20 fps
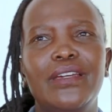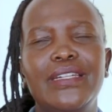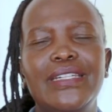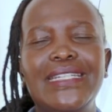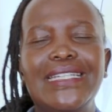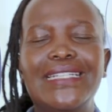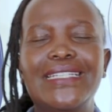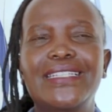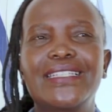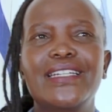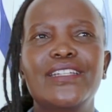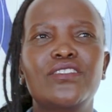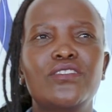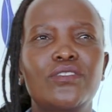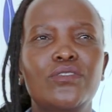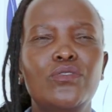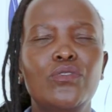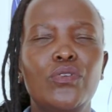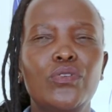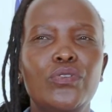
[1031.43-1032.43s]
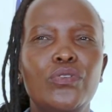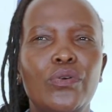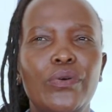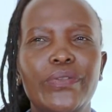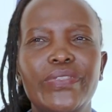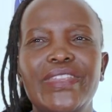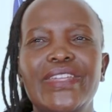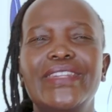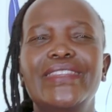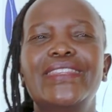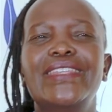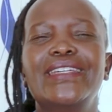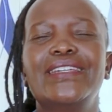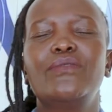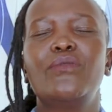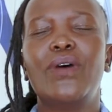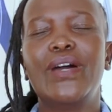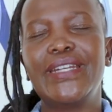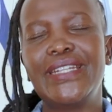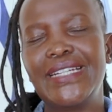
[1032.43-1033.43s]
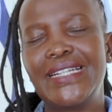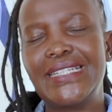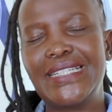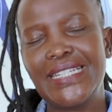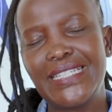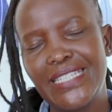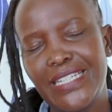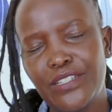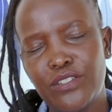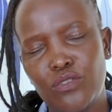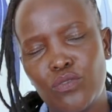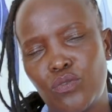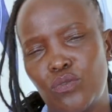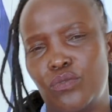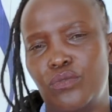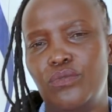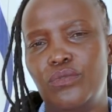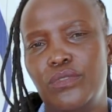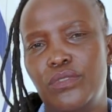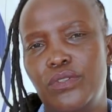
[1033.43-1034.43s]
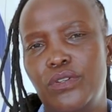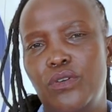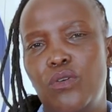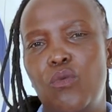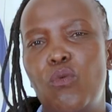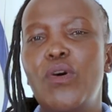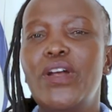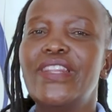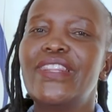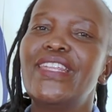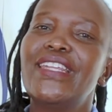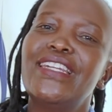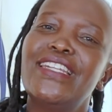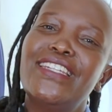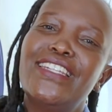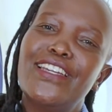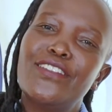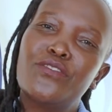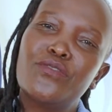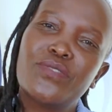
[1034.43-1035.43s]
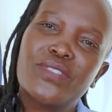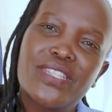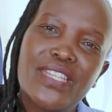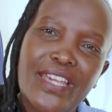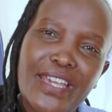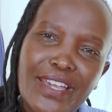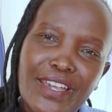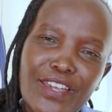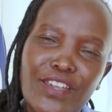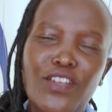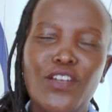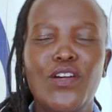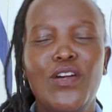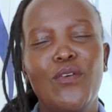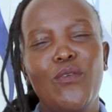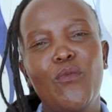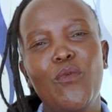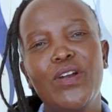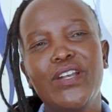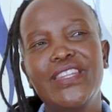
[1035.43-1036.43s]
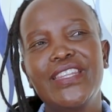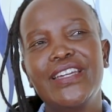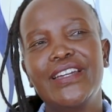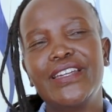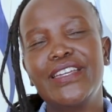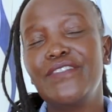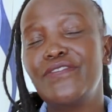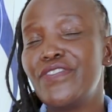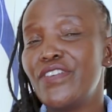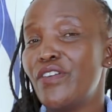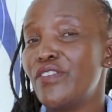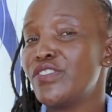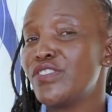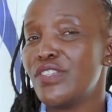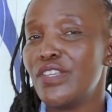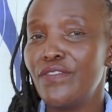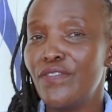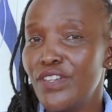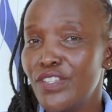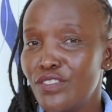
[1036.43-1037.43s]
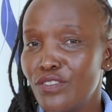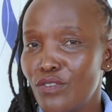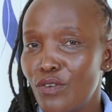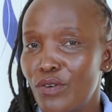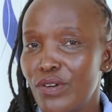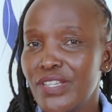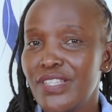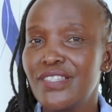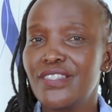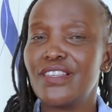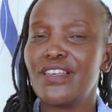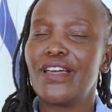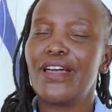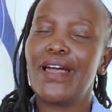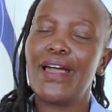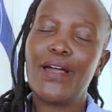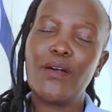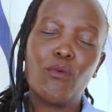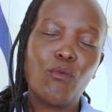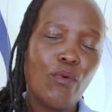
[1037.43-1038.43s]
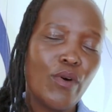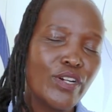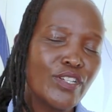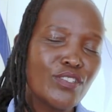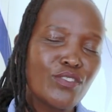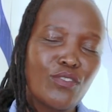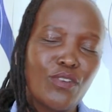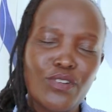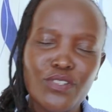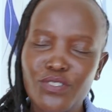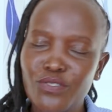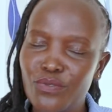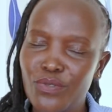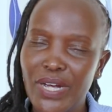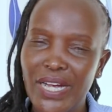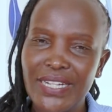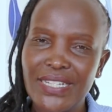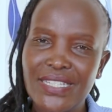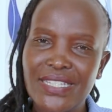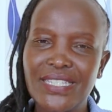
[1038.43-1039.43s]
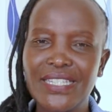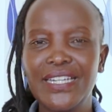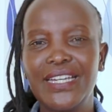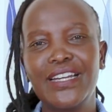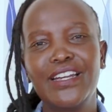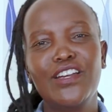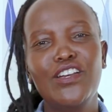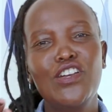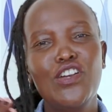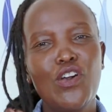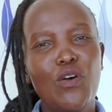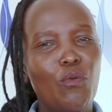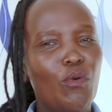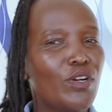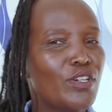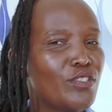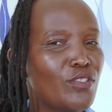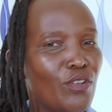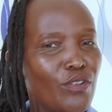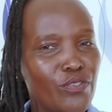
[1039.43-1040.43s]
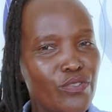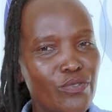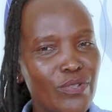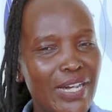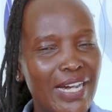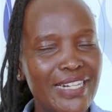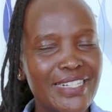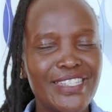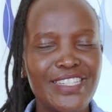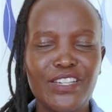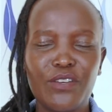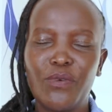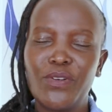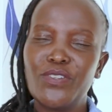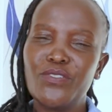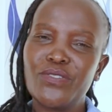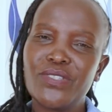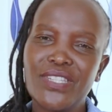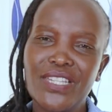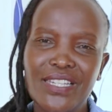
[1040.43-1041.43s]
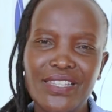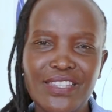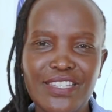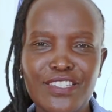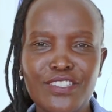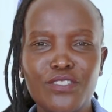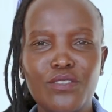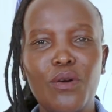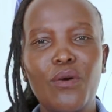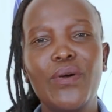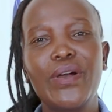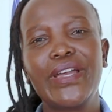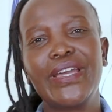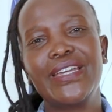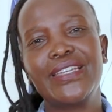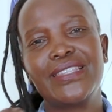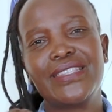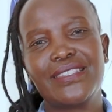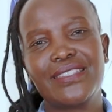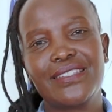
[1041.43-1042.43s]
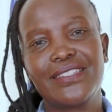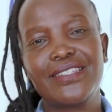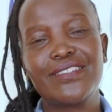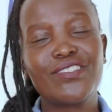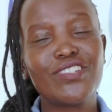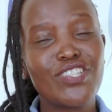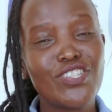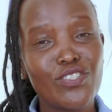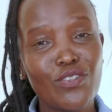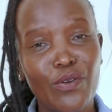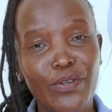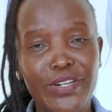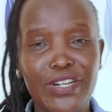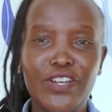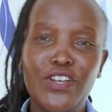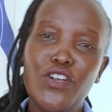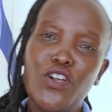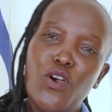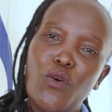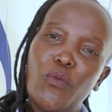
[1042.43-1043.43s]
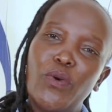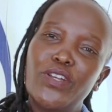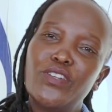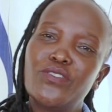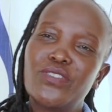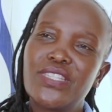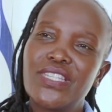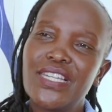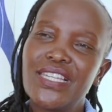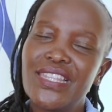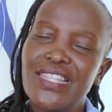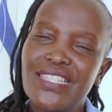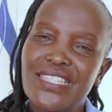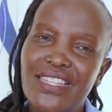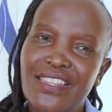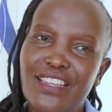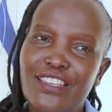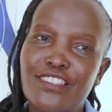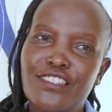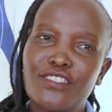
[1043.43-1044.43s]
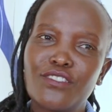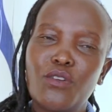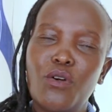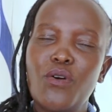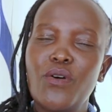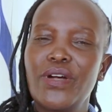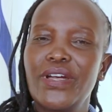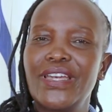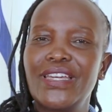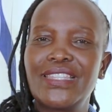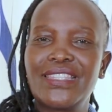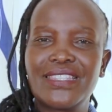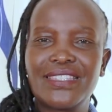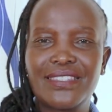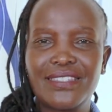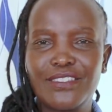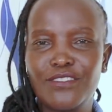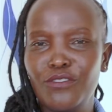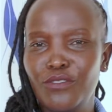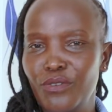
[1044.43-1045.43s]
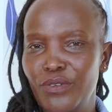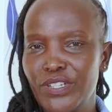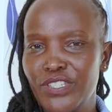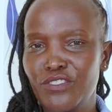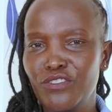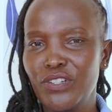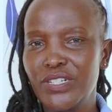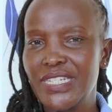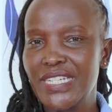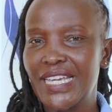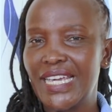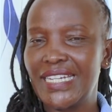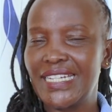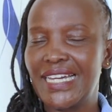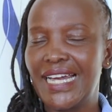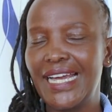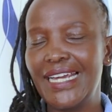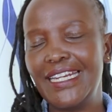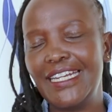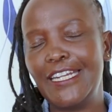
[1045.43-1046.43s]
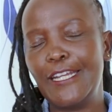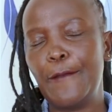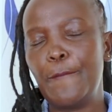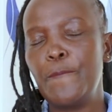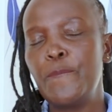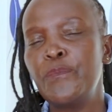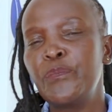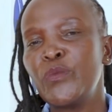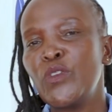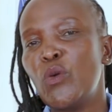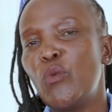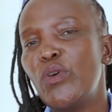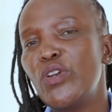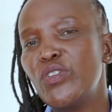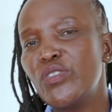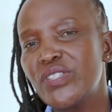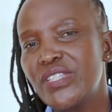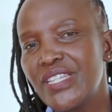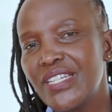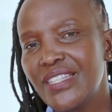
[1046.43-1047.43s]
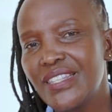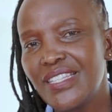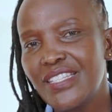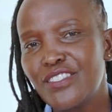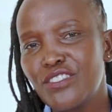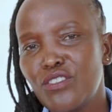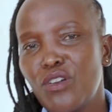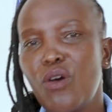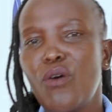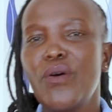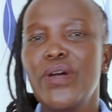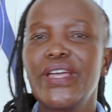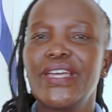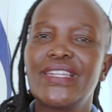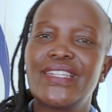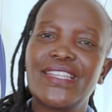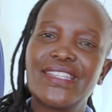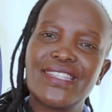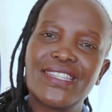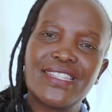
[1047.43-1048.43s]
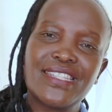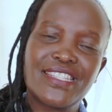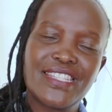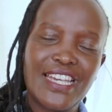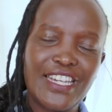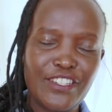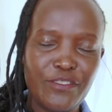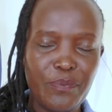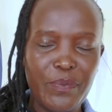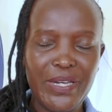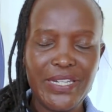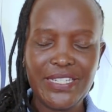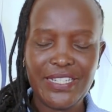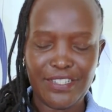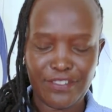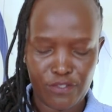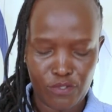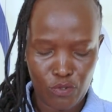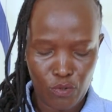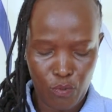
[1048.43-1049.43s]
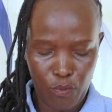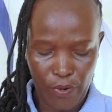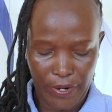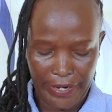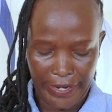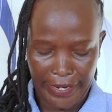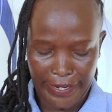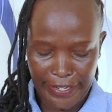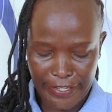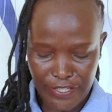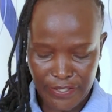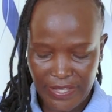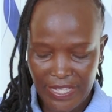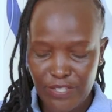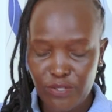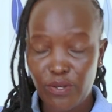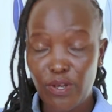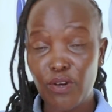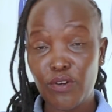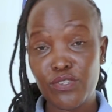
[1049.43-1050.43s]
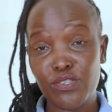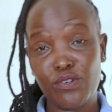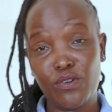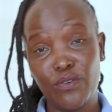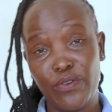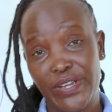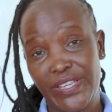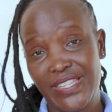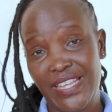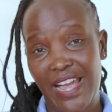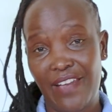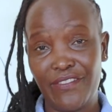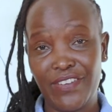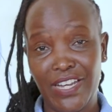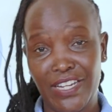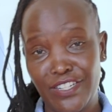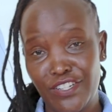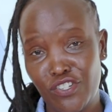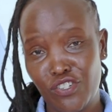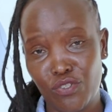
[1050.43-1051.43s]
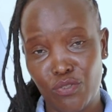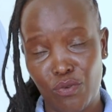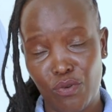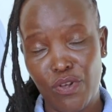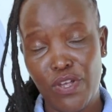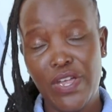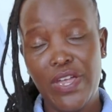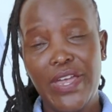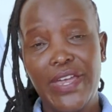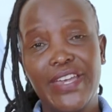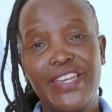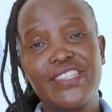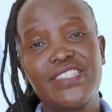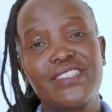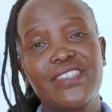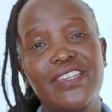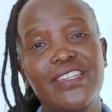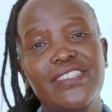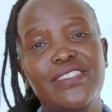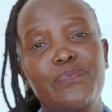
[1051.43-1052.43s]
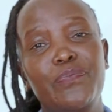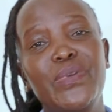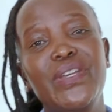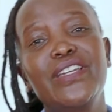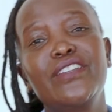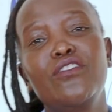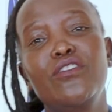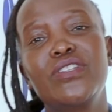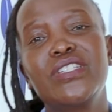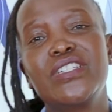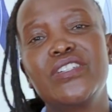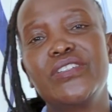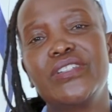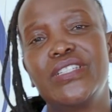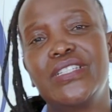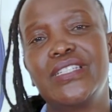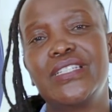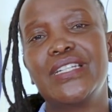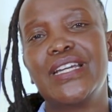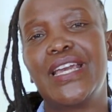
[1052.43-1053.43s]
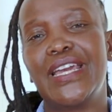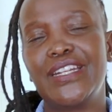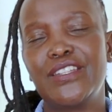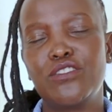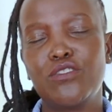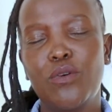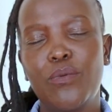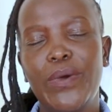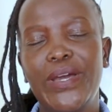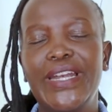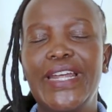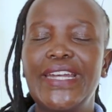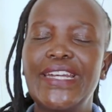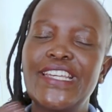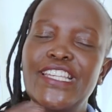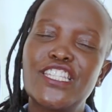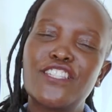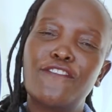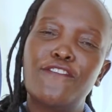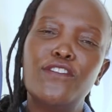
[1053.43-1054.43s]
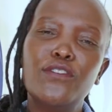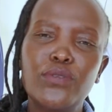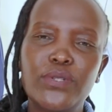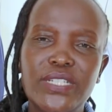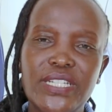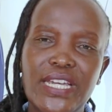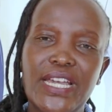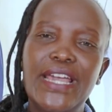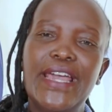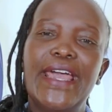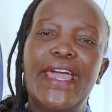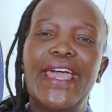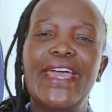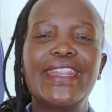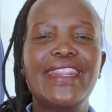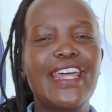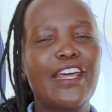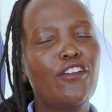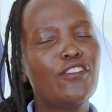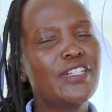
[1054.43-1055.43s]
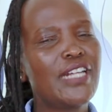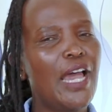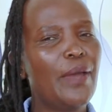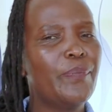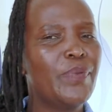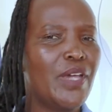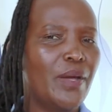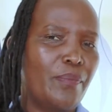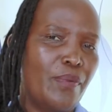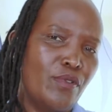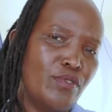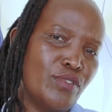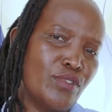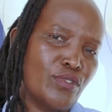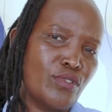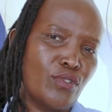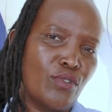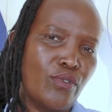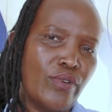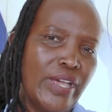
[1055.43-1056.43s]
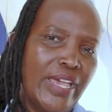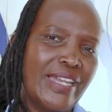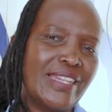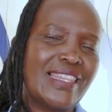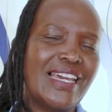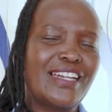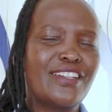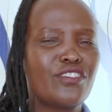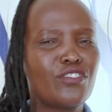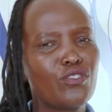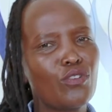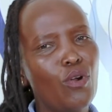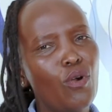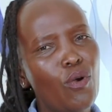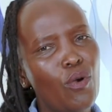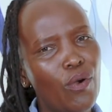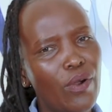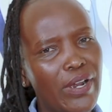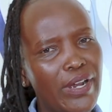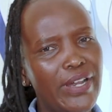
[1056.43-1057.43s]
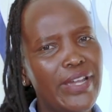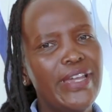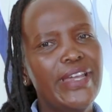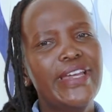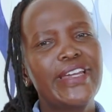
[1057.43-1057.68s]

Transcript: they were dictated to what they needed to say, if there was even songs, what songs you can sing, what songs you can't sing. When you sing this song, it's treason. When you sing this other song, it's, it's not taken kindly. When you sing this song, it is incitement, and so on. And that's why Osogo is having an issue, is being not taken so well, and his flute. And they're not happy about Osogo. And that song